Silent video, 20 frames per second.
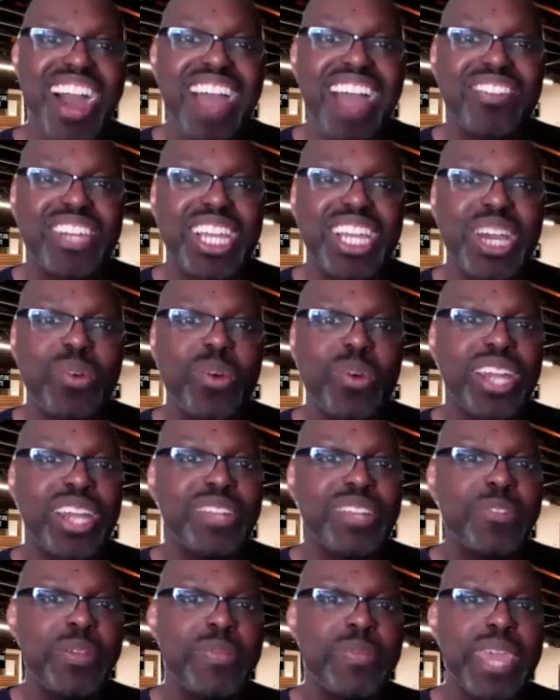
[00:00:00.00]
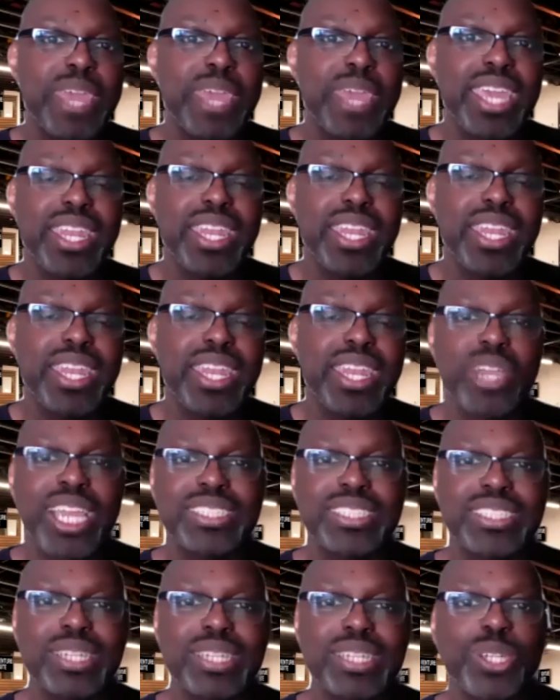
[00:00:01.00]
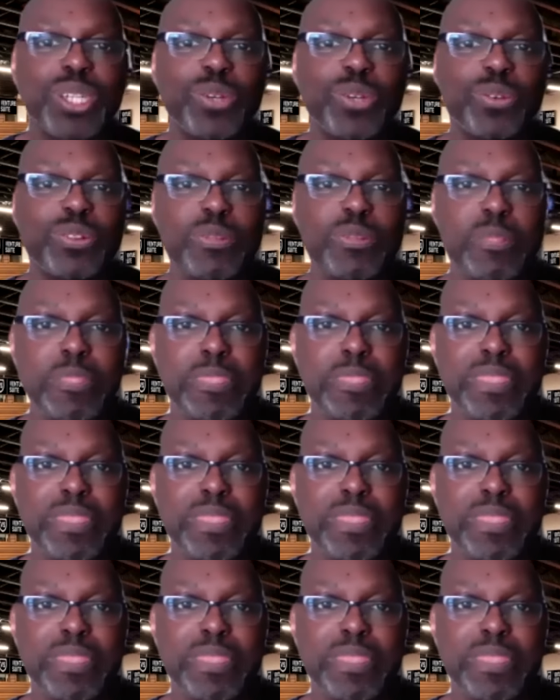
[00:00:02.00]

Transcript: have a good one. Bless and uh, we'll catch up soon.